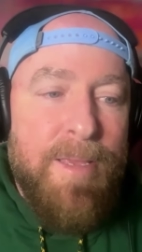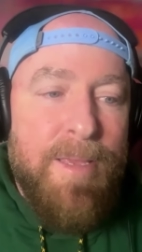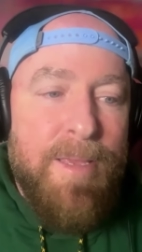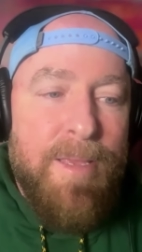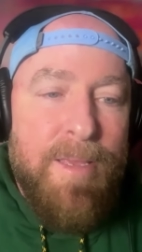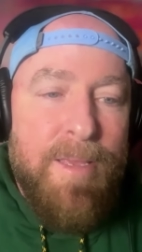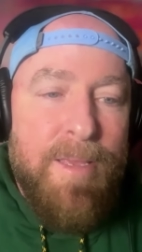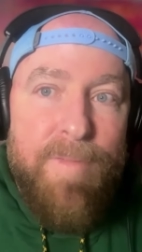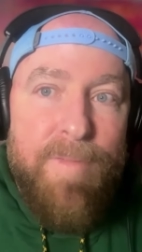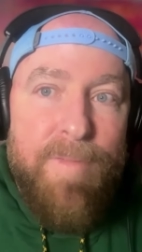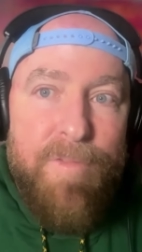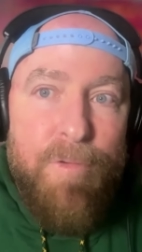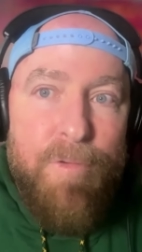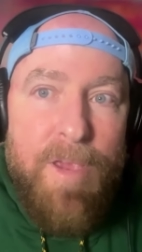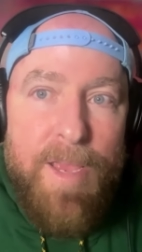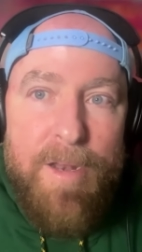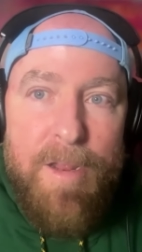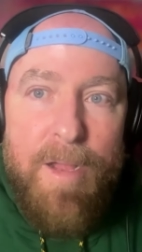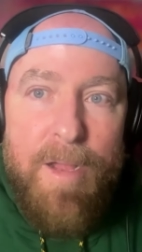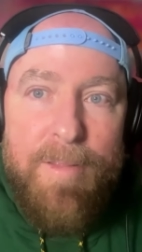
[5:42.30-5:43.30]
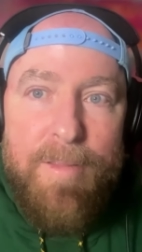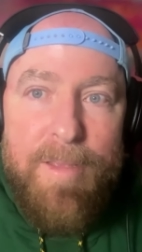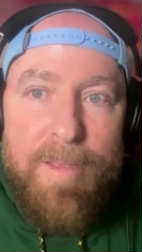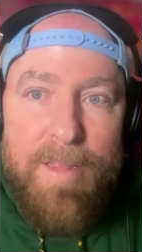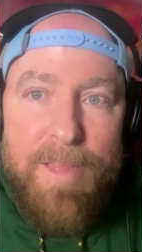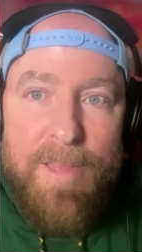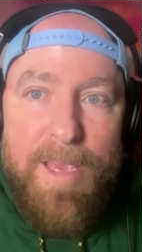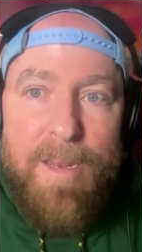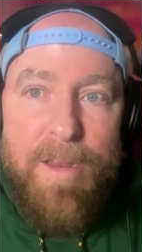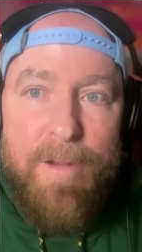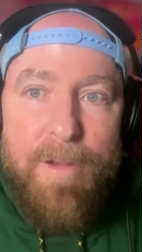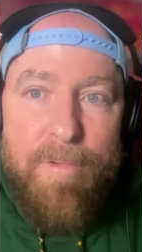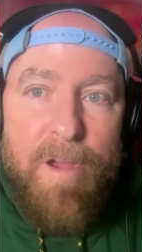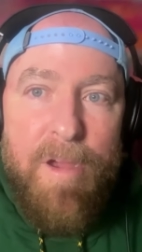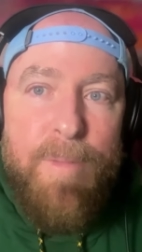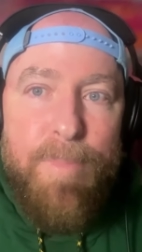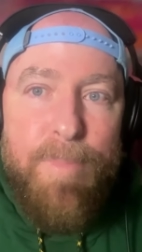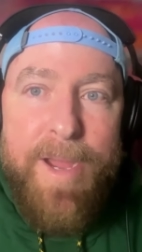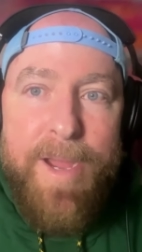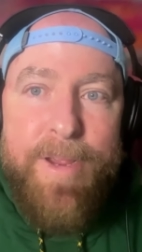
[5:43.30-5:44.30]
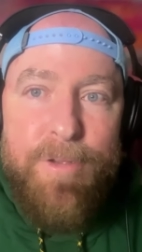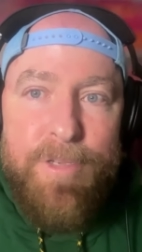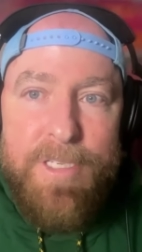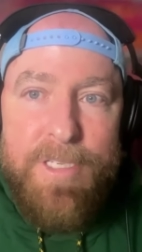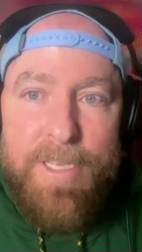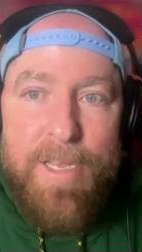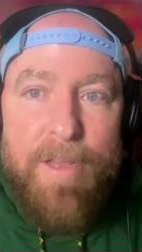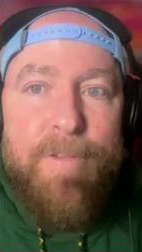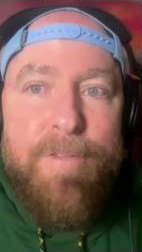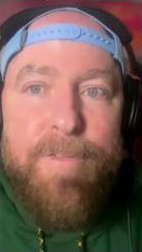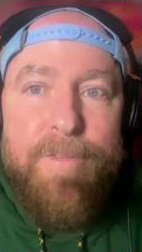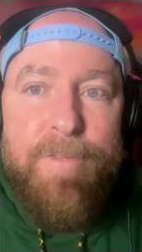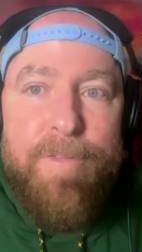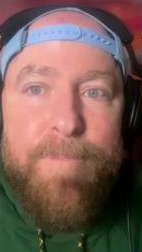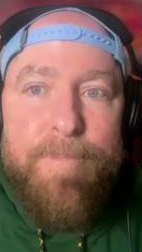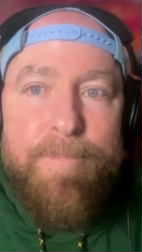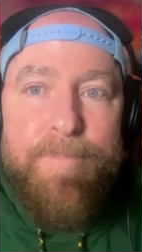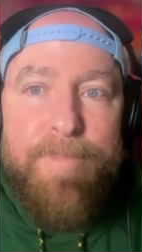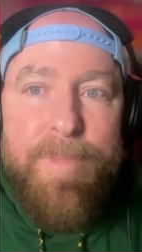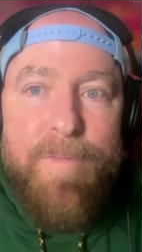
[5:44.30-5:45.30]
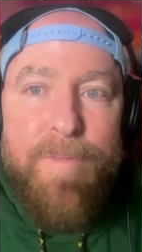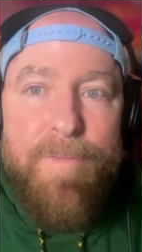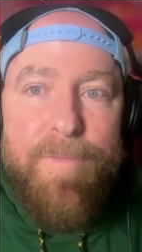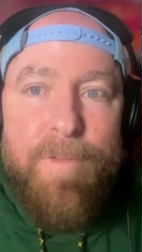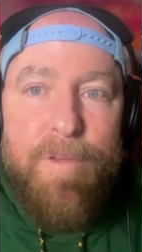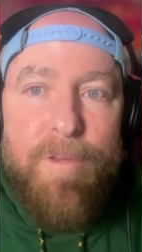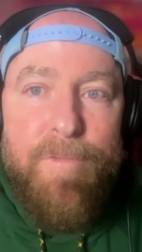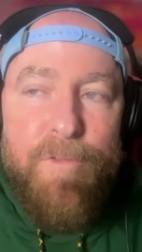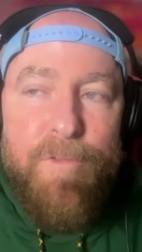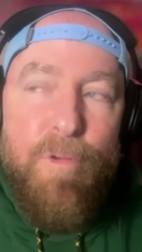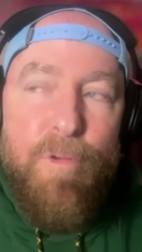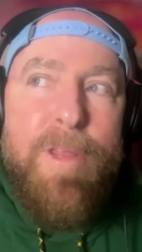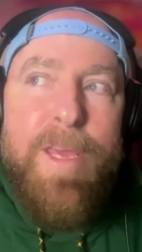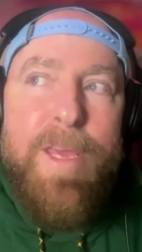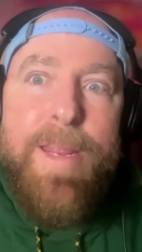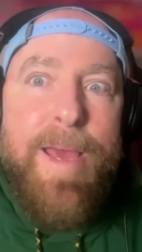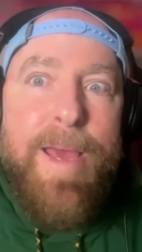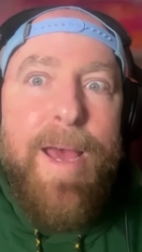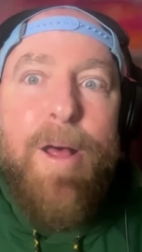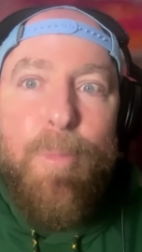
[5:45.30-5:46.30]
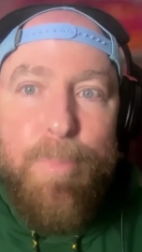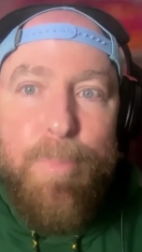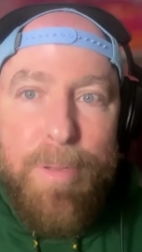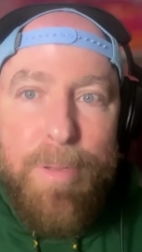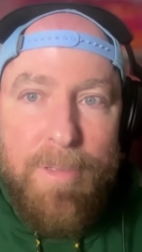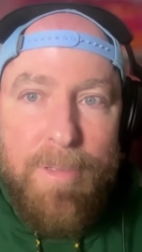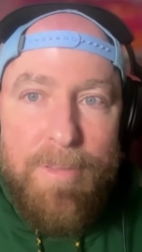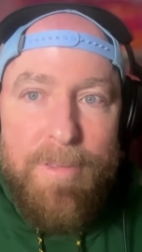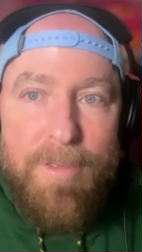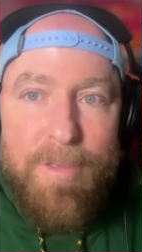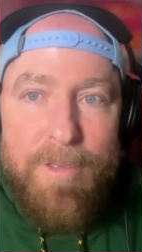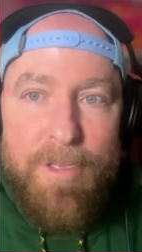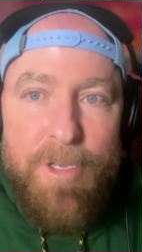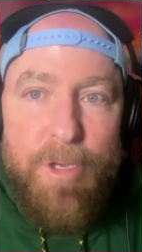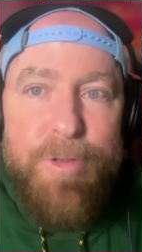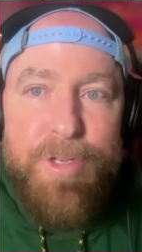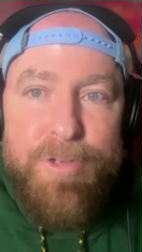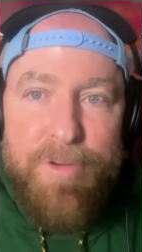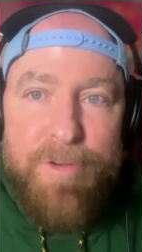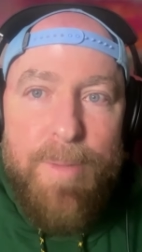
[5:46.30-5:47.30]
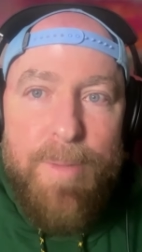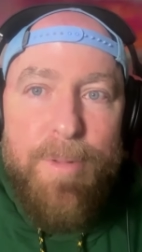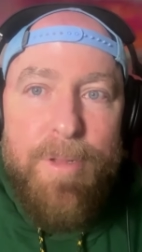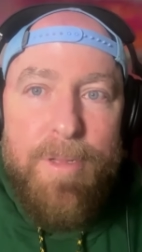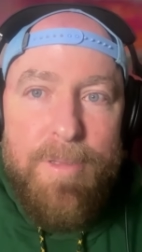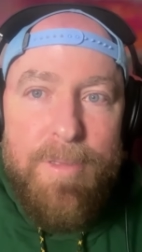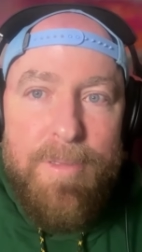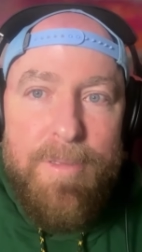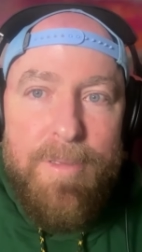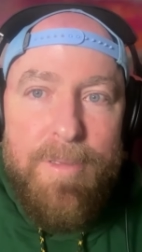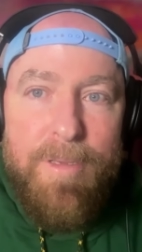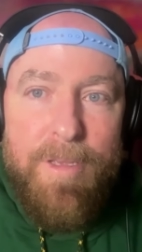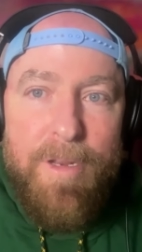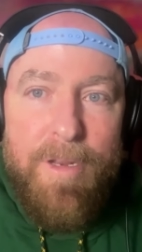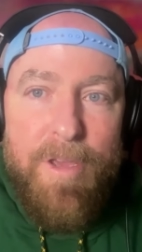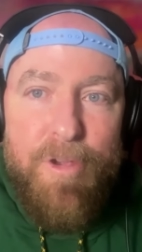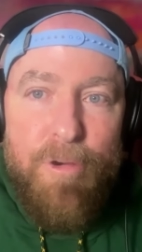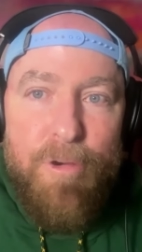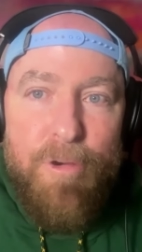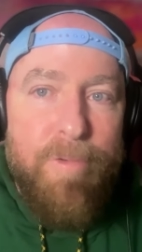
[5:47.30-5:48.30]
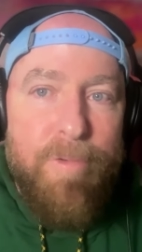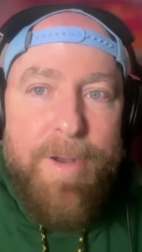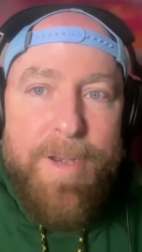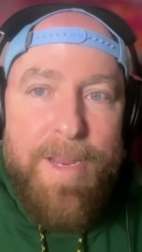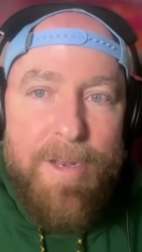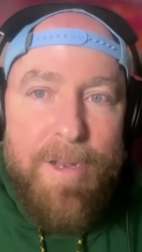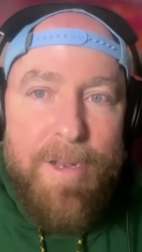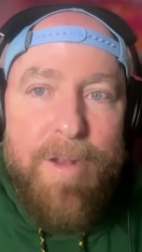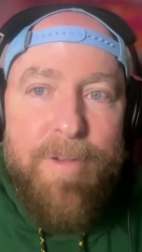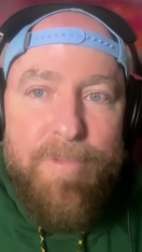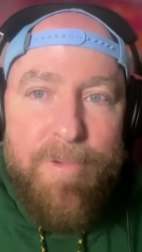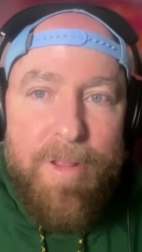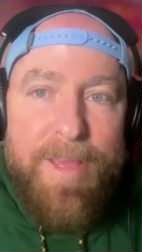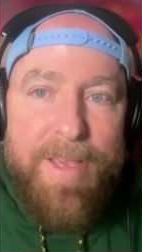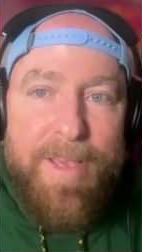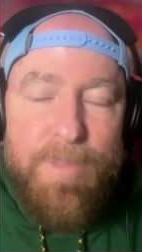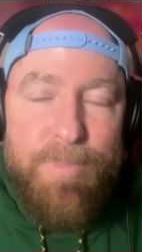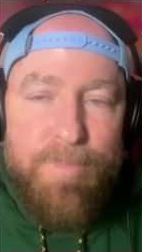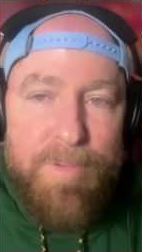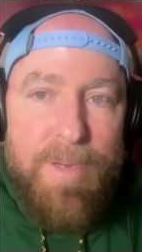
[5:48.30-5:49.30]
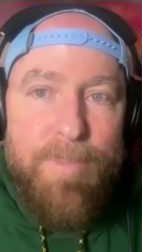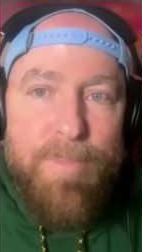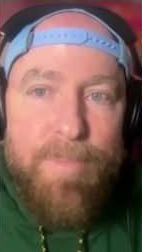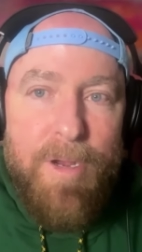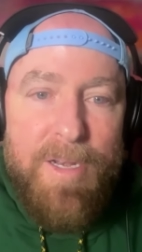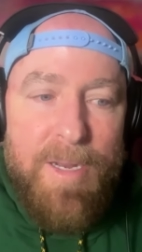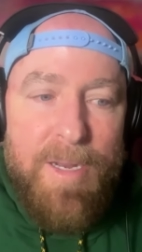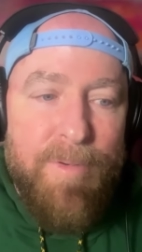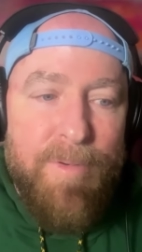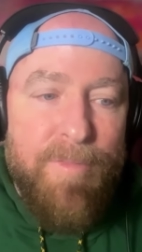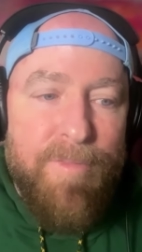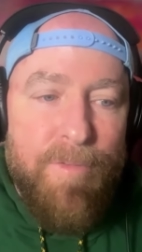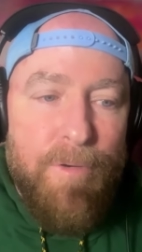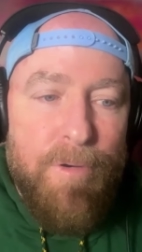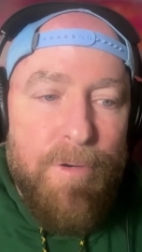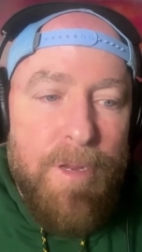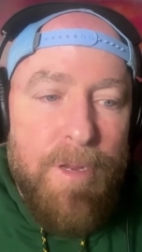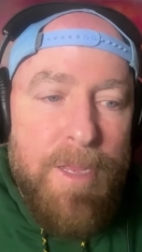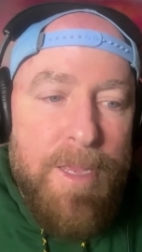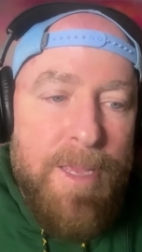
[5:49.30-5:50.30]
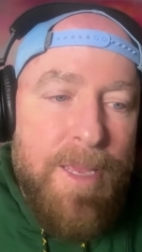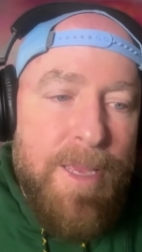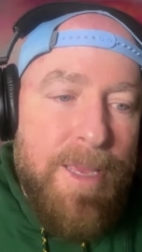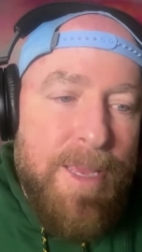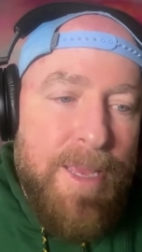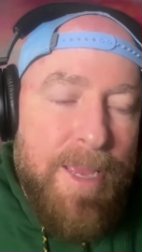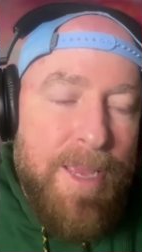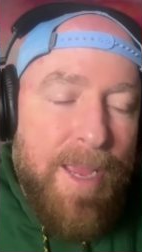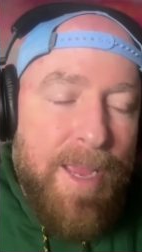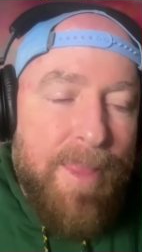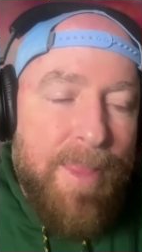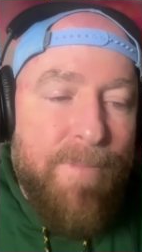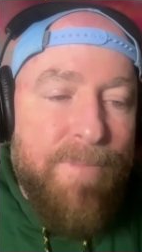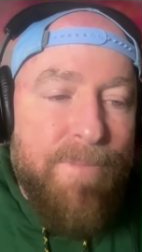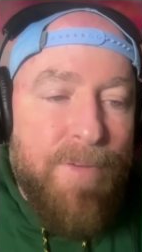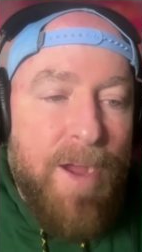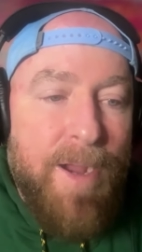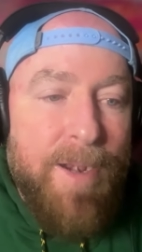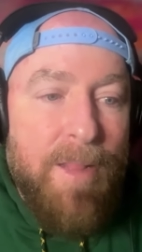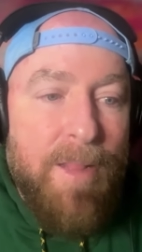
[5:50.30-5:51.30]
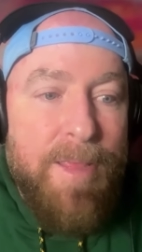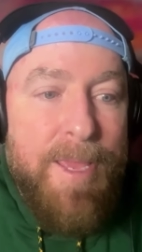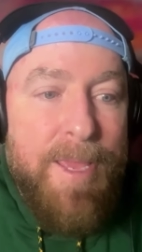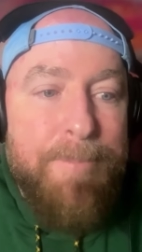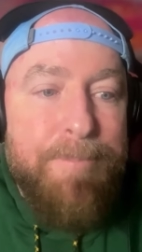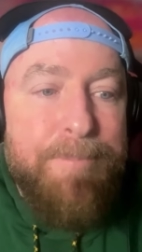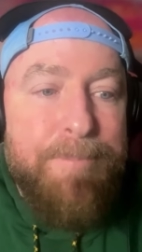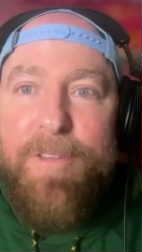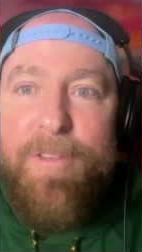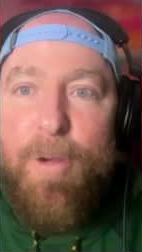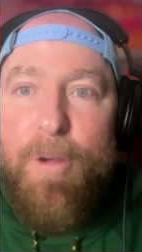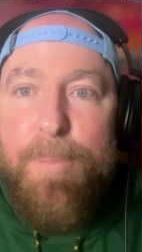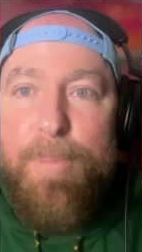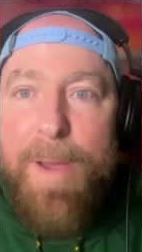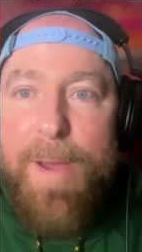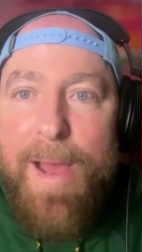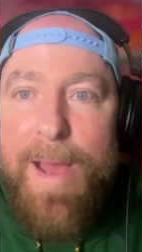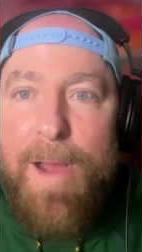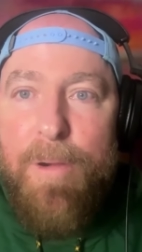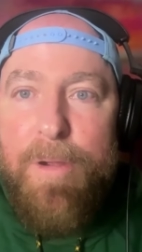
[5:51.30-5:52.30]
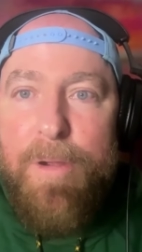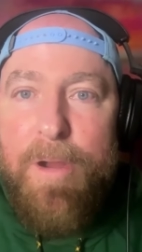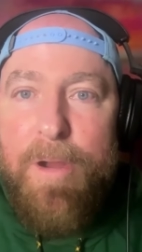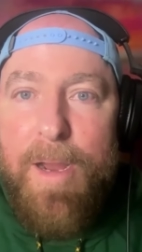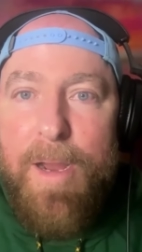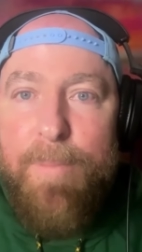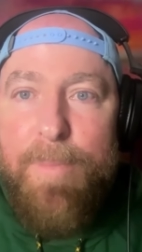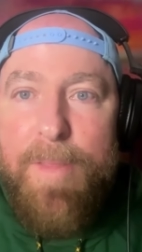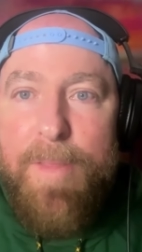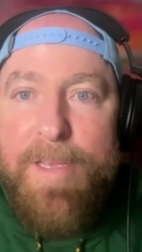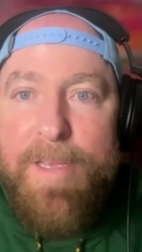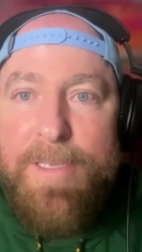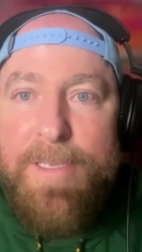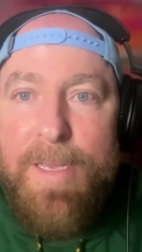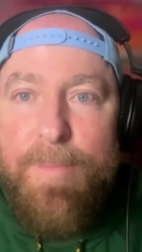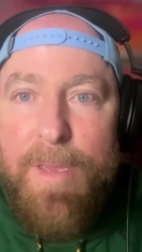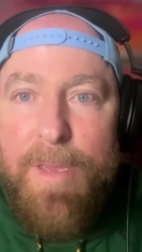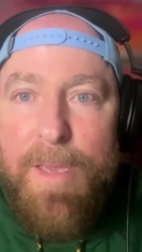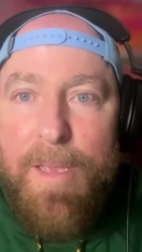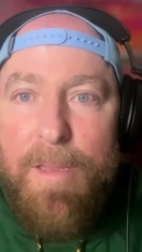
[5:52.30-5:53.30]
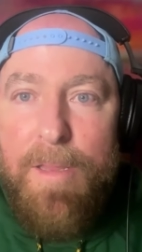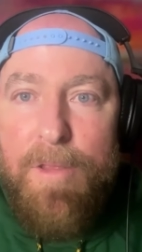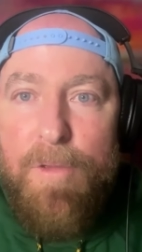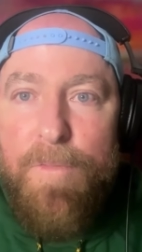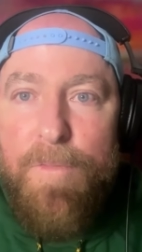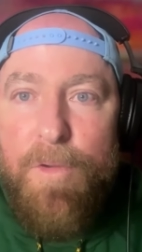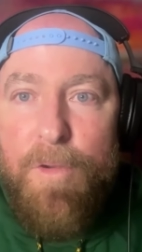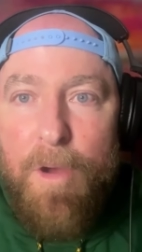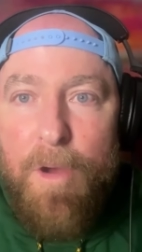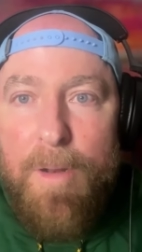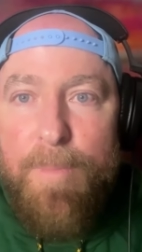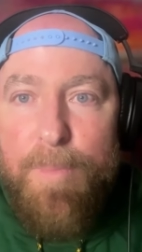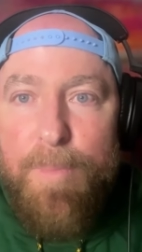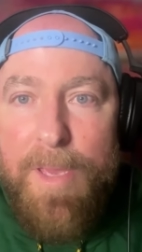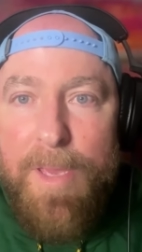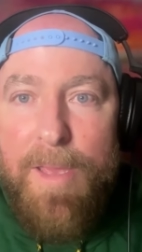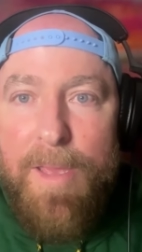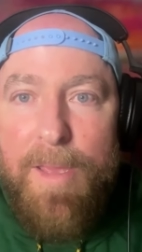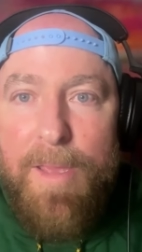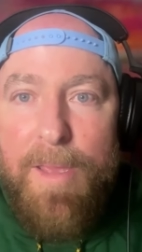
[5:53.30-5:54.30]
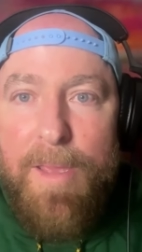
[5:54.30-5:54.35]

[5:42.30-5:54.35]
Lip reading: if you cannot clean a ruck by yourself, if you need help, you're in trouble. You know, you're already not really a Springbok number 4. And then finally, power, and by this I mean you've got to be